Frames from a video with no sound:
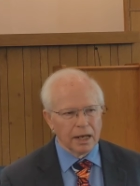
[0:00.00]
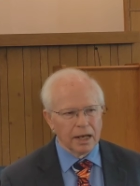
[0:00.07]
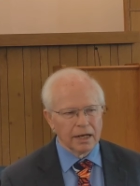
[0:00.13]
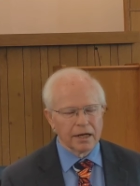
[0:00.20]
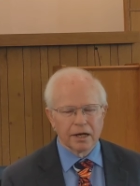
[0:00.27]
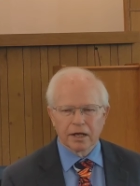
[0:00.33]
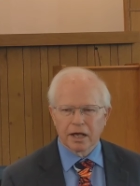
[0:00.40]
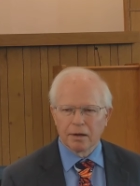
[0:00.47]

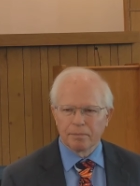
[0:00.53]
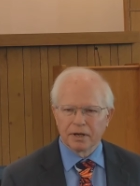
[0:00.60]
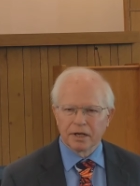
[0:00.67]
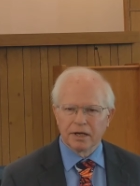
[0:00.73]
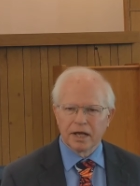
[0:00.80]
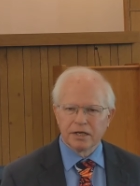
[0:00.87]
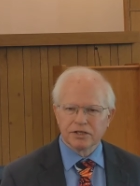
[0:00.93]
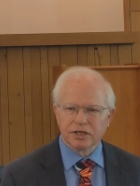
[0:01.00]
And in a couple
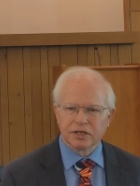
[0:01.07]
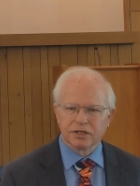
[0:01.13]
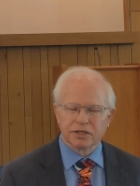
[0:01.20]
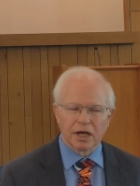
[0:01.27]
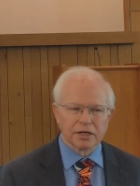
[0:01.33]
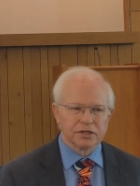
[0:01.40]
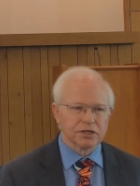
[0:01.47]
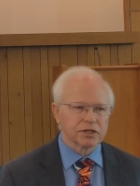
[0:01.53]
of days, he
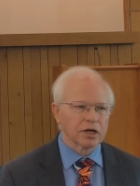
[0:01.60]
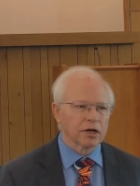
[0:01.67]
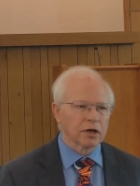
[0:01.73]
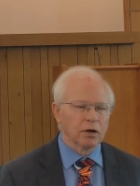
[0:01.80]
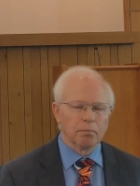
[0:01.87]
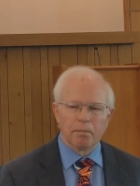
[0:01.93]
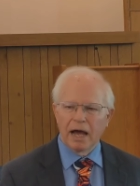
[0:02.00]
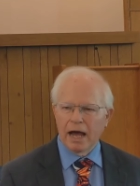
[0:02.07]
decides he's going to
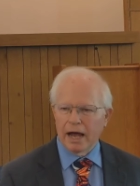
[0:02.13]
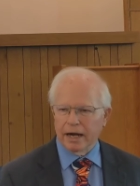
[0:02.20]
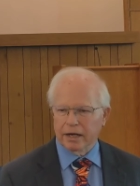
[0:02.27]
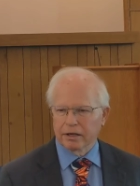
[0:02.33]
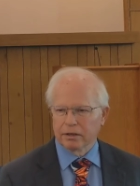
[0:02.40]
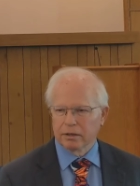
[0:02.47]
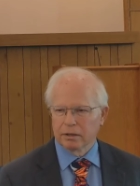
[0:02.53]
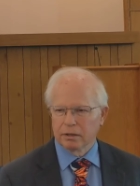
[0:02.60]
go
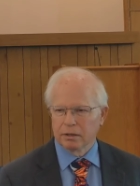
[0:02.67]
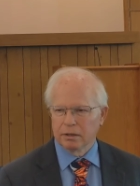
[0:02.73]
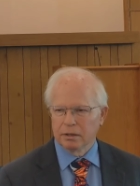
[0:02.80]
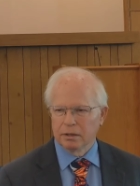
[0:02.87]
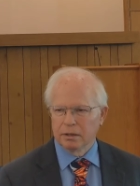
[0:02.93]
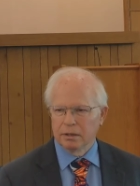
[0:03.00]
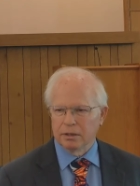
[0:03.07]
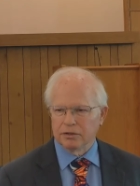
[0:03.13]
back
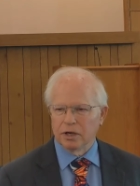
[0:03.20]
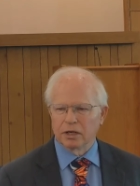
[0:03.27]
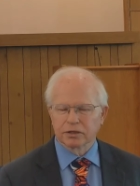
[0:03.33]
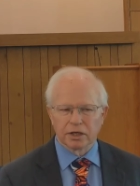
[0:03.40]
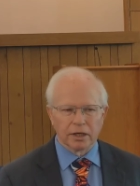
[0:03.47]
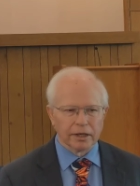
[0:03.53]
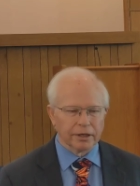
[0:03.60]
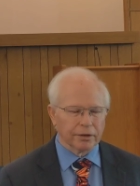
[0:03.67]
and
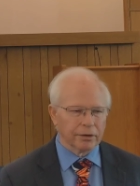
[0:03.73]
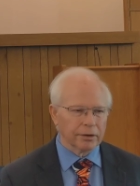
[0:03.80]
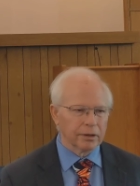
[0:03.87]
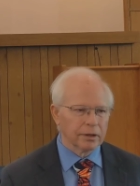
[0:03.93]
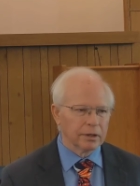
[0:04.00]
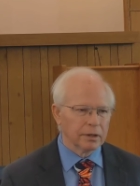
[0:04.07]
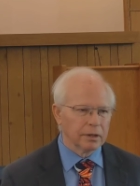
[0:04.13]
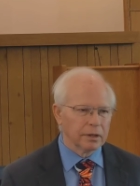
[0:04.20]
talk to Leonard
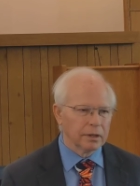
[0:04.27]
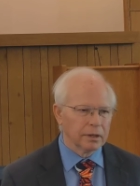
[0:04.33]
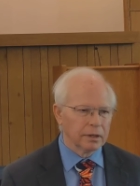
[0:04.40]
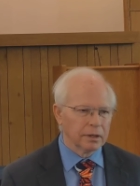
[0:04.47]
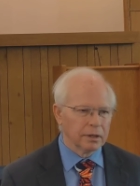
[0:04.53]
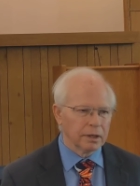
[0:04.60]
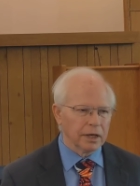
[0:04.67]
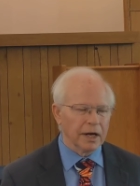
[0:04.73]

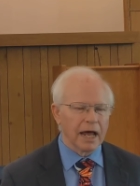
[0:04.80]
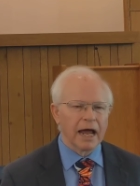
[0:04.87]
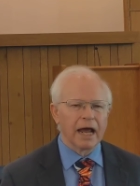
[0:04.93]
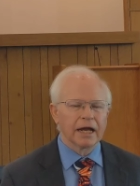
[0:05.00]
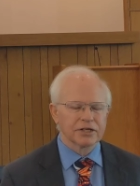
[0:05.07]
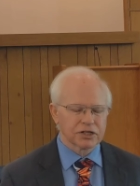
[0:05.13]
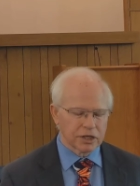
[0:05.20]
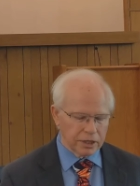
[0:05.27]
and
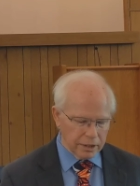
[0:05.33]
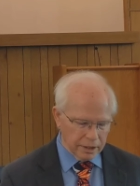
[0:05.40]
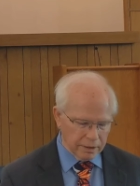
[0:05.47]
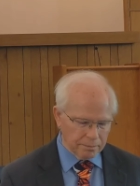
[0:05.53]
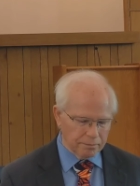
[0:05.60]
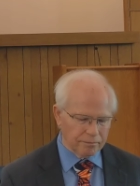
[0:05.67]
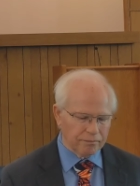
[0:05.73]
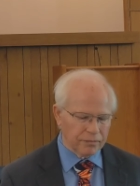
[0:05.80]
ask
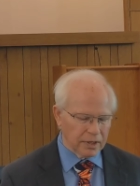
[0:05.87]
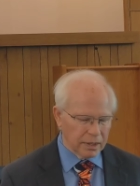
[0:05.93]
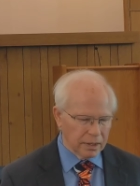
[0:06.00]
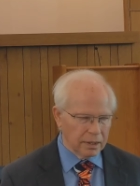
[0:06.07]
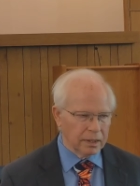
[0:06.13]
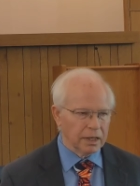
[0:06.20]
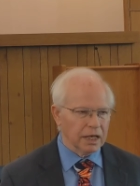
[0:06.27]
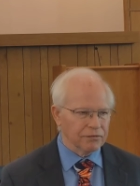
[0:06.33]
him
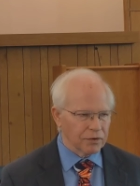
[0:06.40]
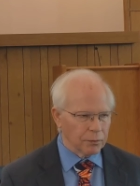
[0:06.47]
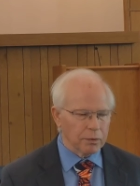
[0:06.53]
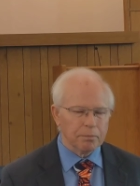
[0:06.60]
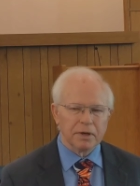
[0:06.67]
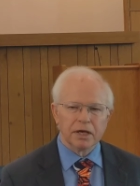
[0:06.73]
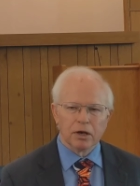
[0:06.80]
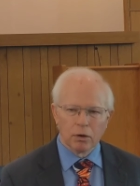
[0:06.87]
if it
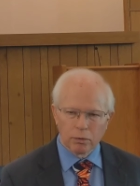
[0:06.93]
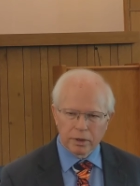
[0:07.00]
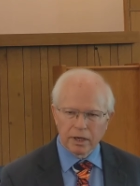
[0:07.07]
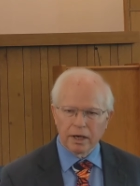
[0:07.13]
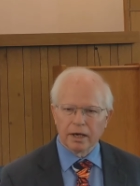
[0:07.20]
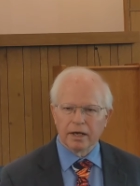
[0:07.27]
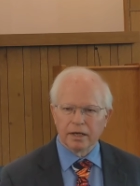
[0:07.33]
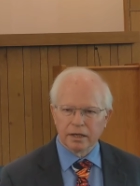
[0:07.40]
would be
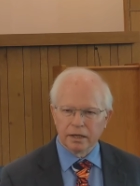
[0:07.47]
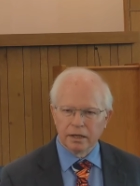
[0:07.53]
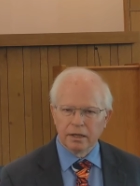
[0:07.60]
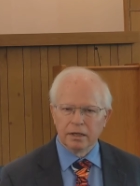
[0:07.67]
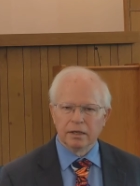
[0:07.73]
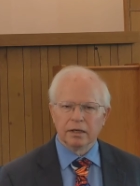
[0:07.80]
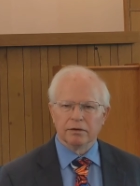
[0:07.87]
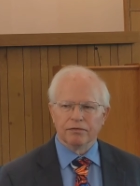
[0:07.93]
okay
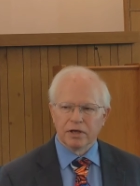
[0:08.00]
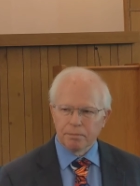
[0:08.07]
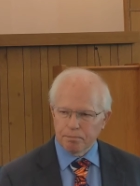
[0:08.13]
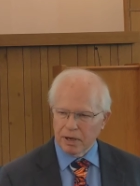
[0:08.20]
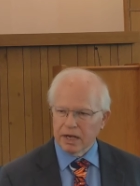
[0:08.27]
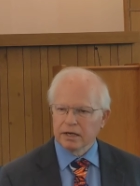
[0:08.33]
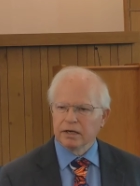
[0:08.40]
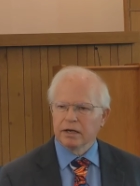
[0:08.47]
if he
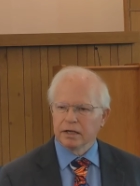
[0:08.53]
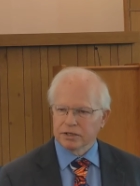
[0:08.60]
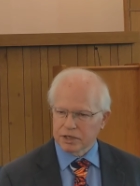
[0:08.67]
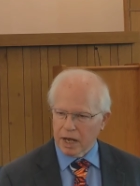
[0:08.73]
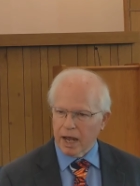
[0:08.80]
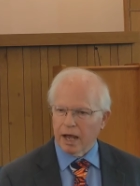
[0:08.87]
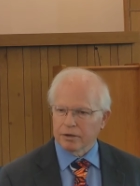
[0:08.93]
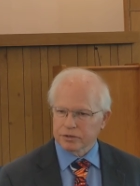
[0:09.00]
painted
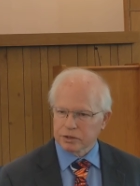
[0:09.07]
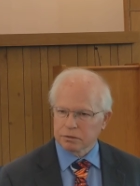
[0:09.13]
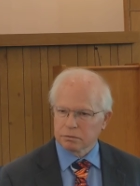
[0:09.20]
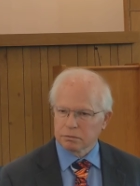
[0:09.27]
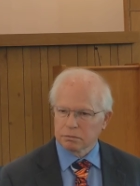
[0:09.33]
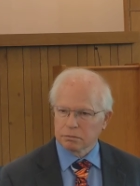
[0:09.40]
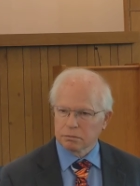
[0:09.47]
his house.